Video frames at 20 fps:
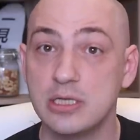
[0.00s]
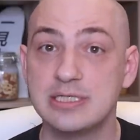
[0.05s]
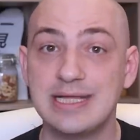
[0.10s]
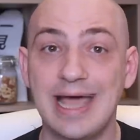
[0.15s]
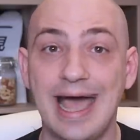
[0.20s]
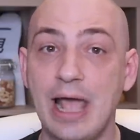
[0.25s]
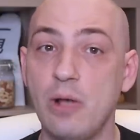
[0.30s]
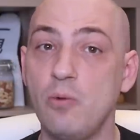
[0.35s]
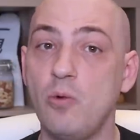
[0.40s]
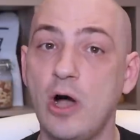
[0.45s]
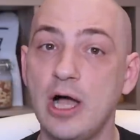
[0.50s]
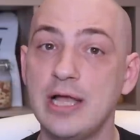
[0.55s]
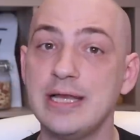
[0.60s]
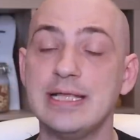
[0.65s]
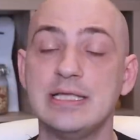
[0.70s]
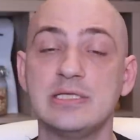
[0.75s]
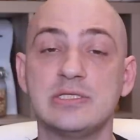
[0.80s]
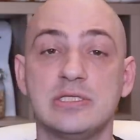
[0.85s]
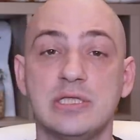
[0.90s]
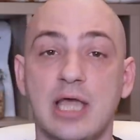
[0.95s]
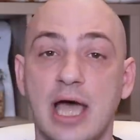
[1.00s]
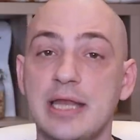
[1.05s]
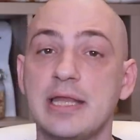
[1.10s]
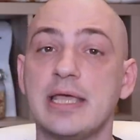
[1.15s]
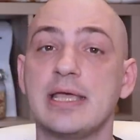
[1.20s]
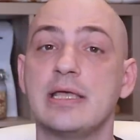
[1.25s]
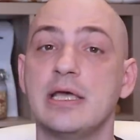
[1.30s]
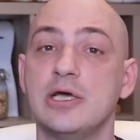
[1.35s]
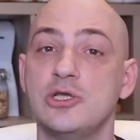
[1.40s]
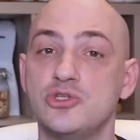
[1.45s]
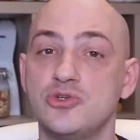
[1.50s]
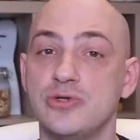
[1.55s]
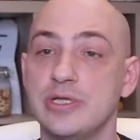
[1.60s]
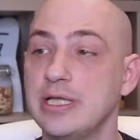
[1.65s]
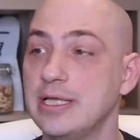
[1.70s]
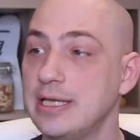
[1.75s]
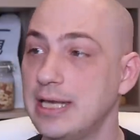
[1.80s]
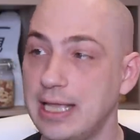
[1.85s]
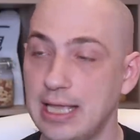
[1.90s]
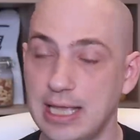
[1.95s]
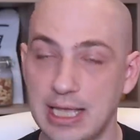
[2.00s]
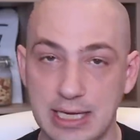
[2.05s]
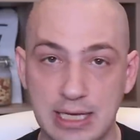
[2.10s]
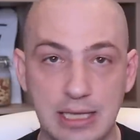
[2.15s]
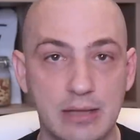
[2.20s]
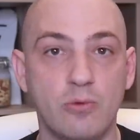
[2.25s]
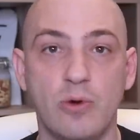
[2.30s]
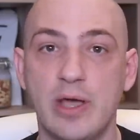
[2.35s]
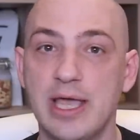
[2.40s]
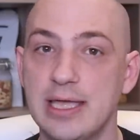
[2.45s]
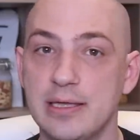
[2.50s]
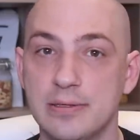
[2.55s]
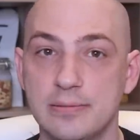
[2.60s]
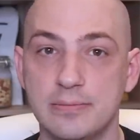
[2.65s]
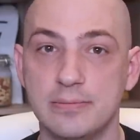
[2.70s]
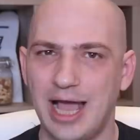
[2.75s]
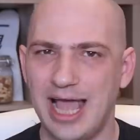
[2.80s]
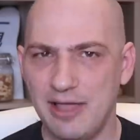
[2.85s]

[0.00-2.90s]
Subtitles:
Taiwan is not a country in any way.